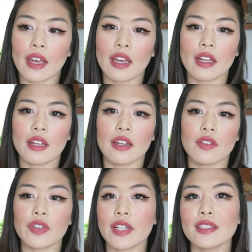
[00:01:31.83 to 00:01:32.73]
And
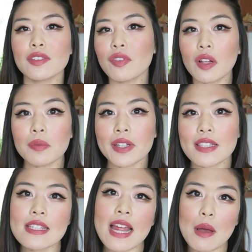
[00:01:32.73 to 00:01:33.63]
if you guys have followed me
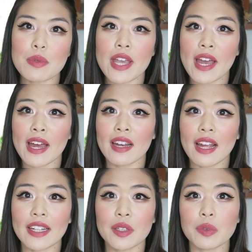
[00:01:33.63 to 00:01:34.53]
on
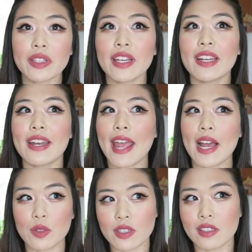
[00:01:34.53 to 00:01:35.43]
Snapchat, I didn't really
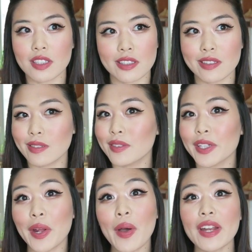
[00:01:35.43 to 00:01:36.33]
announce,
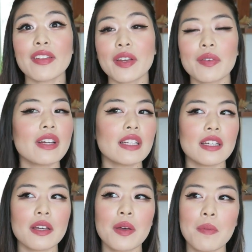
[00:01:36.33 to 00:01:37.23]
you know, anything
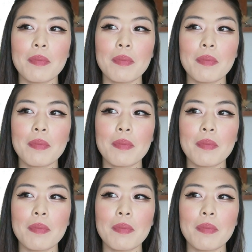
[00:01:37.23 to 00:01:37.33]
really,